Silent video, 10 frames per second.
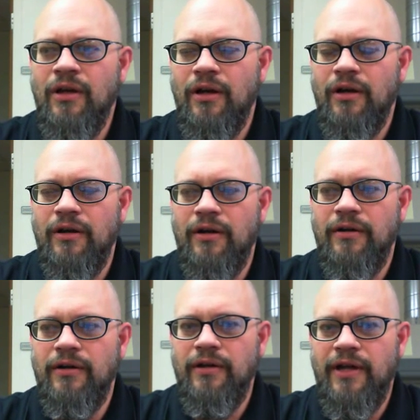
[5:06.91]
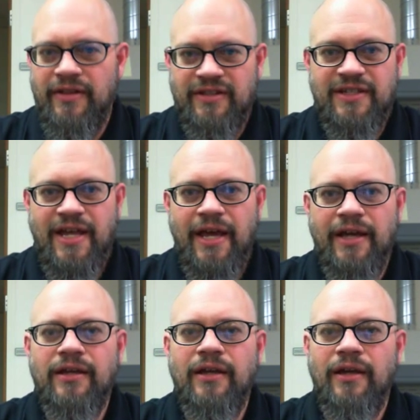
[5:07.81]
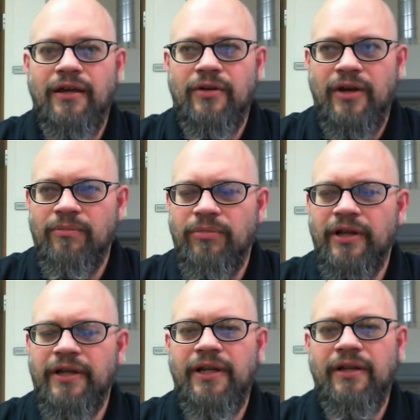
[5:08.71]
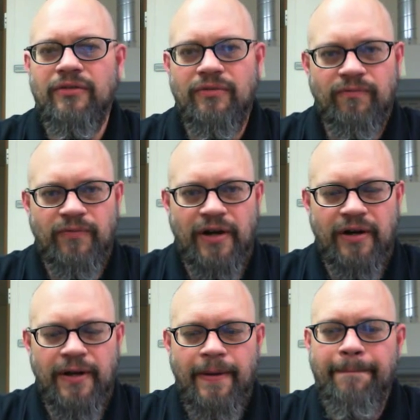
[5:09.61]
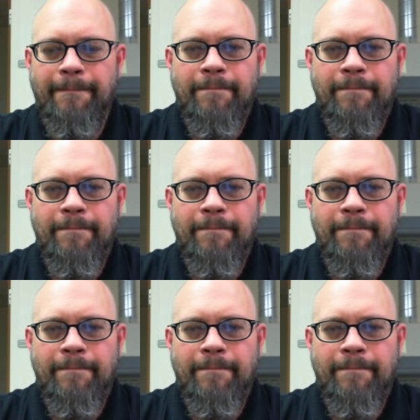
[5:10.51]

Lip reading: or out of the stack, and go ahead and plug it in, fire it up.